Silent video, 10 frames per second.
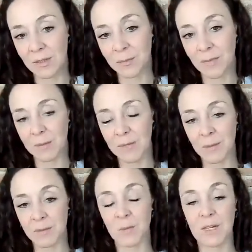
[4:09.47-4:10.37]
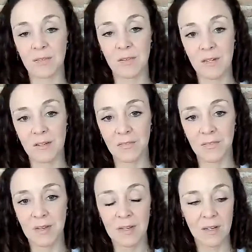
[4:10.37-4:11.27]
It becomes a way of life,
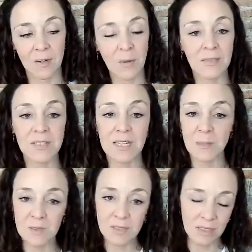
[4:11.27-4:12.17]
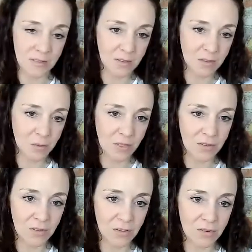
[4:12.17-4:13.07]
a way of dealing with certain
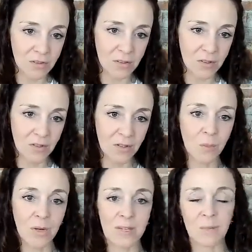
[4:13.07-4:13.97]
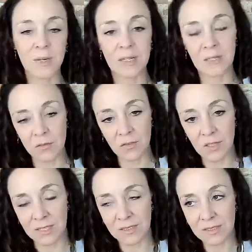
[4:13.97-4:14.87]
situations, a way of making
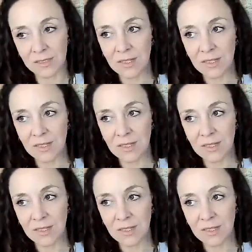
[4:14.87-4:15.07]
right.